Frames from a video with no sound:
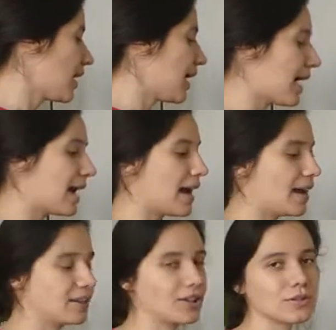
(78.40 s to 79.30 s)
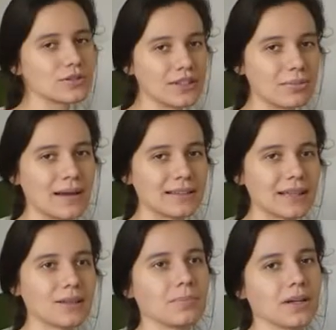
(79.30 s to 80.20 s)
and usually
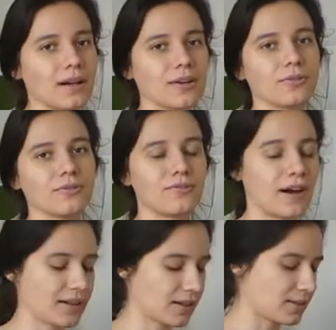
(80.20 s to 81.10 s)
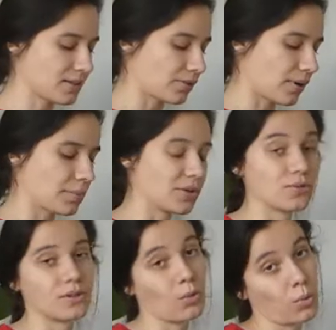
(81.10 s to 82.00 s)
mandeln, but I couldn't find any, so I'm
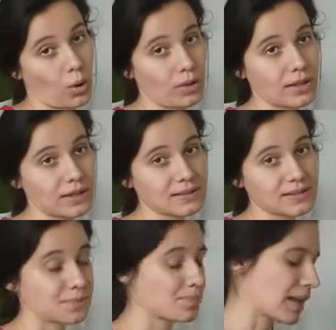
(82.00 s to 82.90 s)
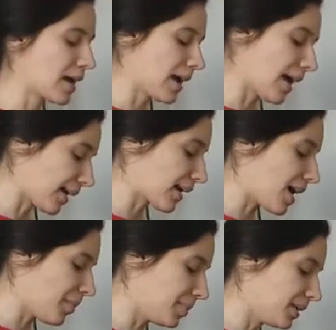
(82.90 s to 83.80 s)
using walnuts. And I
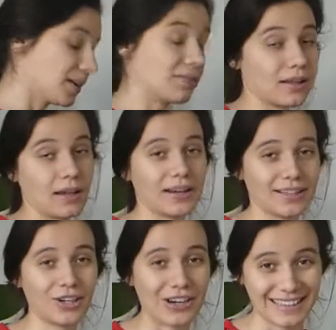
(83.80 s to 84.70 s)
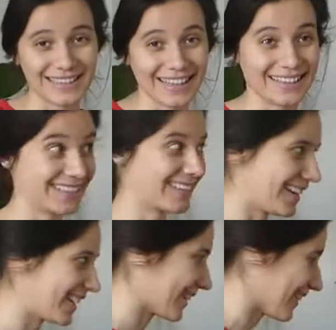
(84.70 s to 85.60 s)
can't believe that they are translated
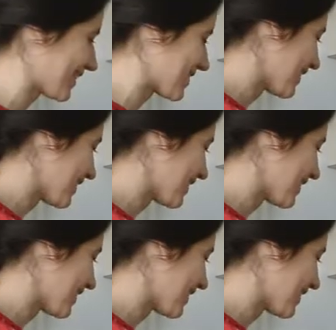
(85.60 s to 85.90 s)
like this.